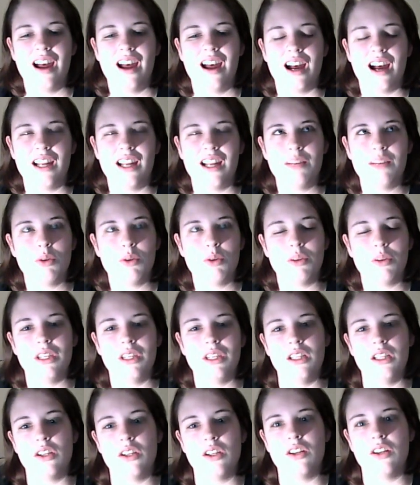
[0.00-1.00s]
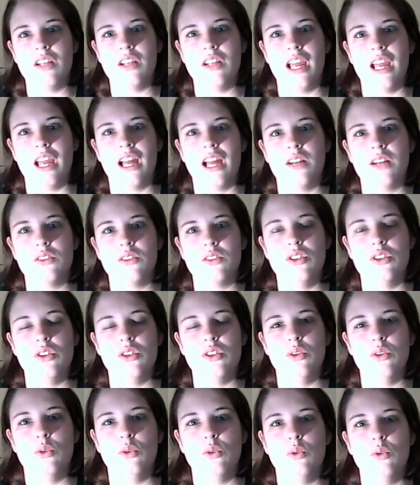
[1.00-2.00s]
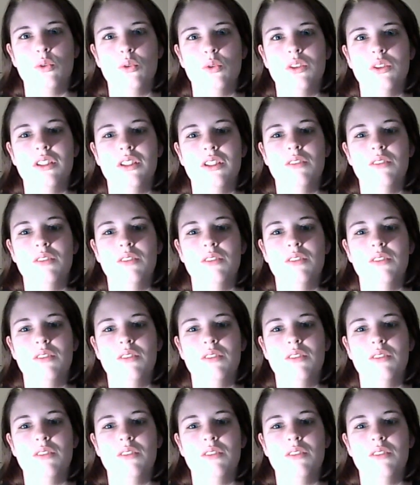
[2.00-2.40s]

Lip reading: I never really learned how to